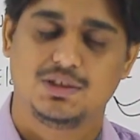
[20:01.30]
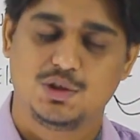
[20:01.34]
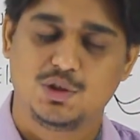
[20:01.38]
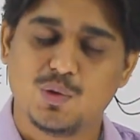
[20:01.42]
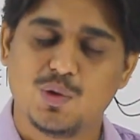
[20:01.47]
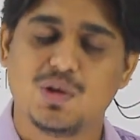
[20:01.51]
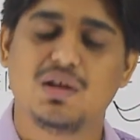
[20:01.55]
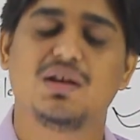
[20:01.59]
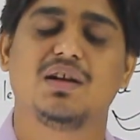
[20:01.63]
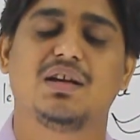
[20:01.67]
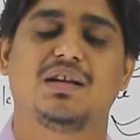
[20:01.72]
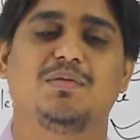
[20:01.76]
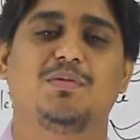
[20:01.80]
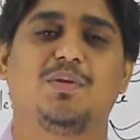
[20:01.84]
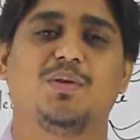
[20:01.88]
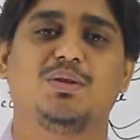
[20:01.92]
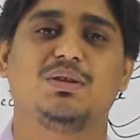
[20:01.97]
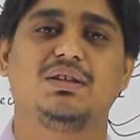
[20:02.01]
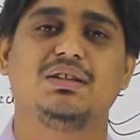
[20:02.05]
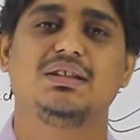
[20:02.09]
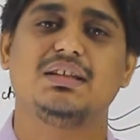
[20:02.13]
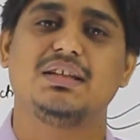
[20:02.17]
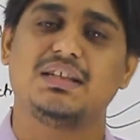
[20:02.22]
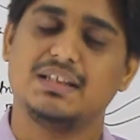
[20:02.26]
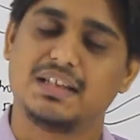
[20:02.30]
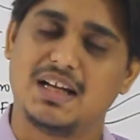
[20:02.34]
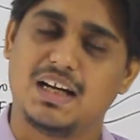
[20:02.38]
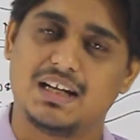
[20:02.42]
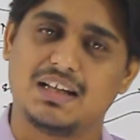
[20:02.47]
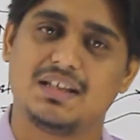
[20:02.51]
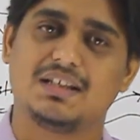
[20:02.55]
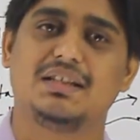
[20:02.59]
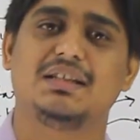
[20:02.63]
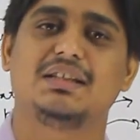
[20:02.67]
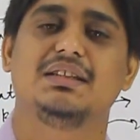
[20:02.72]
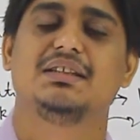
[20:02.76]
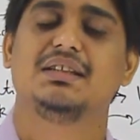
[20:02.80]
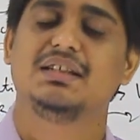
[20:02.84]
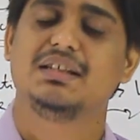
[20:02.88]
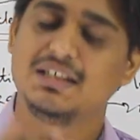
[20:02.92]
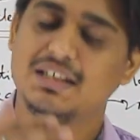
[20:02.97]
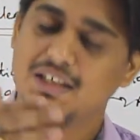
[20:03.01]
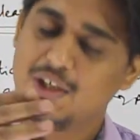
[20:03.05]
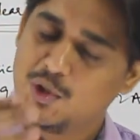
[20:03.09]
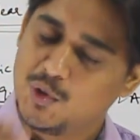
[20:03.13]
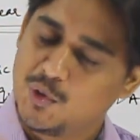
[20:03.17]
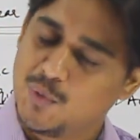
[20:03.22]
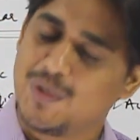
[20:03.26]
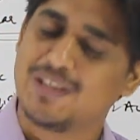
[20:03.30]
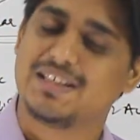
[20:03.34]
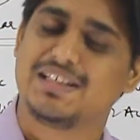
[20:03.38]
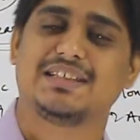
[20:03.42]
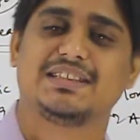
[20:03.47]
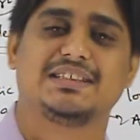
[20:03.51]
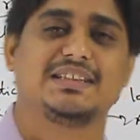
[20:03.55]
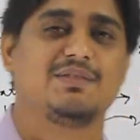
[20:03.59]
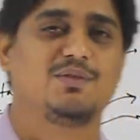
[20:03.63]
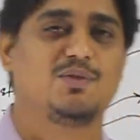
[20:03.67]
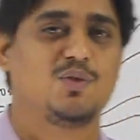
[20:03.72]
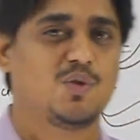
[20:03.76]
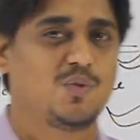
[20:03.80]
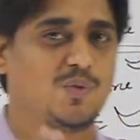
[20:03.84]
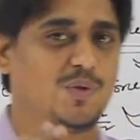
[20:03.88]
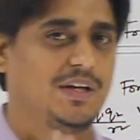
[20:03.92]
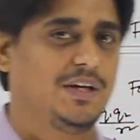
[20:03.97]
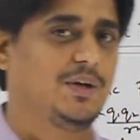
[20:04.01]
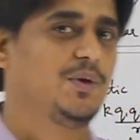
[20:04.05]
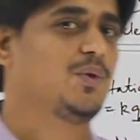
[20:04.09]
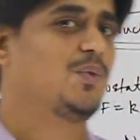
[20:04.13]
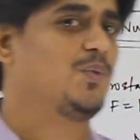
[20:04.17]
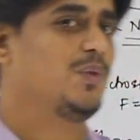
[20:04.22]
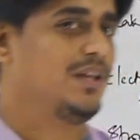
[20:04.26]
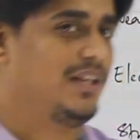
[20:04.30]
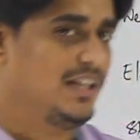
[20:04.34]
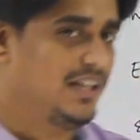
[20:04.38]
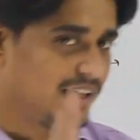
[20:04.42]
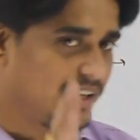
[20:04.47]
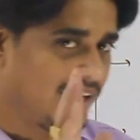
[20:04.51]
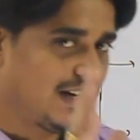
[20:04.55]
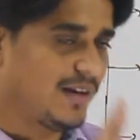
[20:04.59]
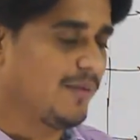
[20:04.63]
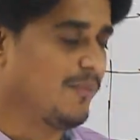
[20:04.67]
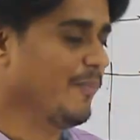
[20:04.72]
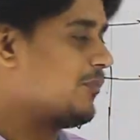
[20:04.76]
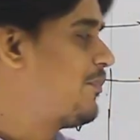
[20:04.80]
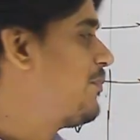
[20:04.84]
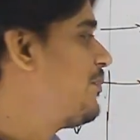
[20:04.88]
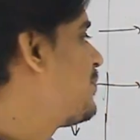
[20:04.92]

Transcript: you will learn about it in the 12th itself. Don't worry, it will come.